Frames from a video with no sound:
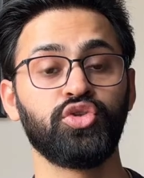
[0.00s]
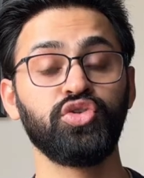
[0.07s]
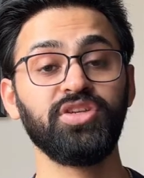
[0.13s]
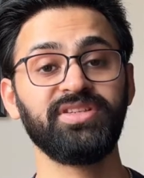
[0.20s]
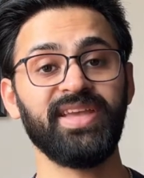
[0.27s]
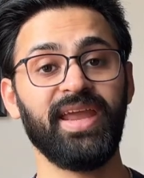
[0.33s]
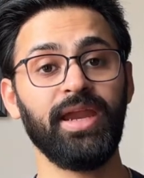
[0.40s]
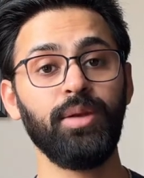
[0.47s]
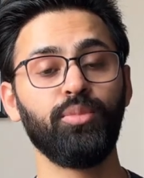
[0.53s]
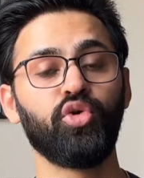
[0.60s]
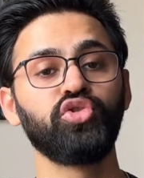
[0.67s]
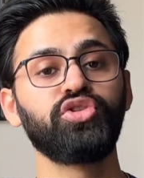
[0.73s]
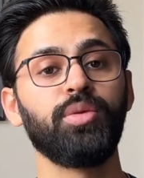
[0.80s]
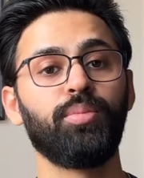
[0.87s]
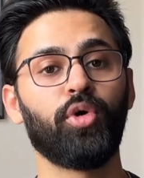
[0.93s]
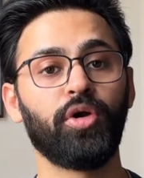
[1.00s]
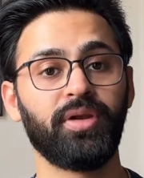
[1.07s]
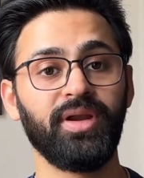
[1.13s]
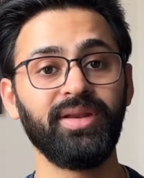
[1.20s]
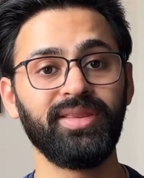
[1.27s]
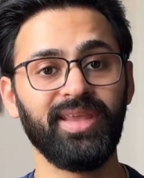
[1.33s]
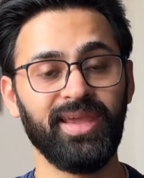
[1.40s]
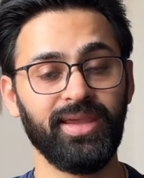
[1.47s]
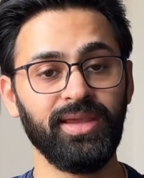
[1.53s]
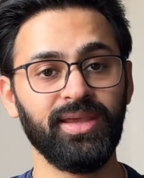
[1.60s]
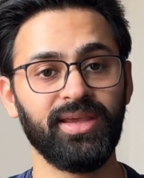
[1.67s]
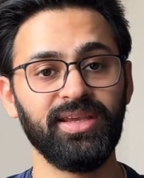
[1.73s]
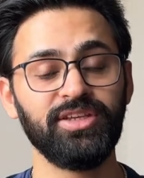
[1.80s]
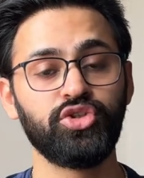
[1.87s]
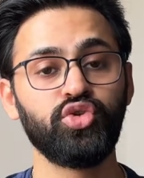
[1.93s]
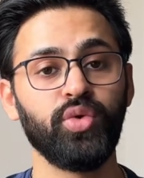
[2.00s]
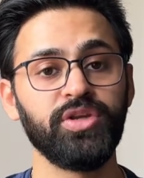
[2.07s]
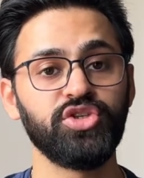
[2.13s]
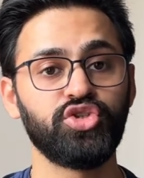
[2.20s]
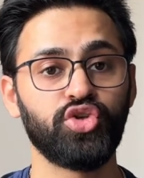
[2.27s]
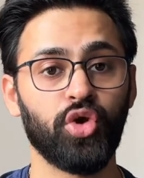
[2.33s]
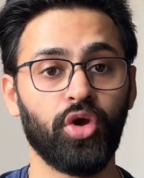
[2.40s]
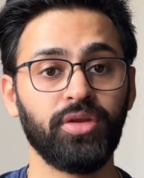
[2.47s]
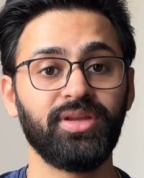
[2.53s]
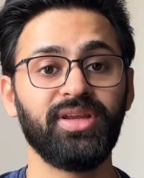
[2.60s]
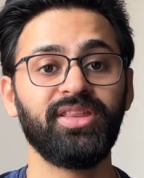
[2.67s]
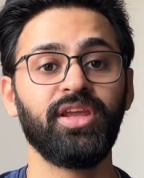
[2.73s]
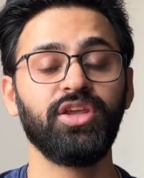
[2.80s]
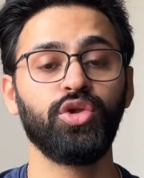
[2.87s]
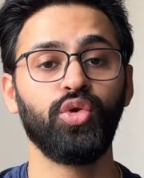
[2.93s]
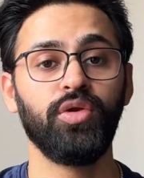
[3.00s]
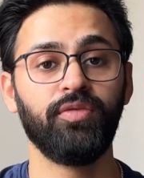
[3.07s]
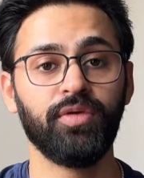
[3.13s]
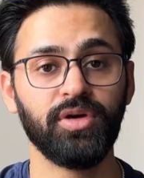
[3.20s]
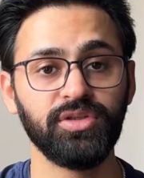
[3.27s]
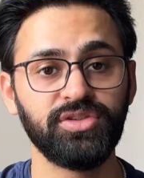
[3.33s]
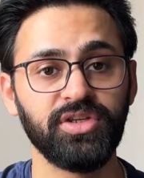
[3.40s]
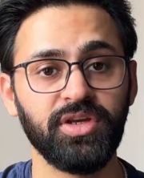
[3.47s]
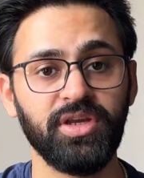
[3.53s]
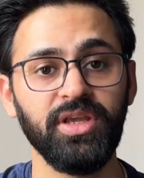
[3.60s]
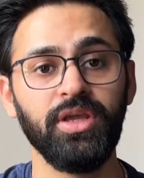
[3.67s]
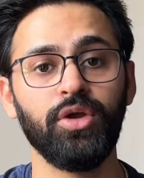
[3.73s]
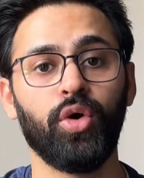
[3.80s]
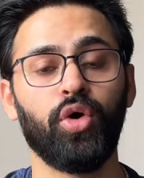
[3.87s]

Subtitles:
So the second most important thing is to ensure that the university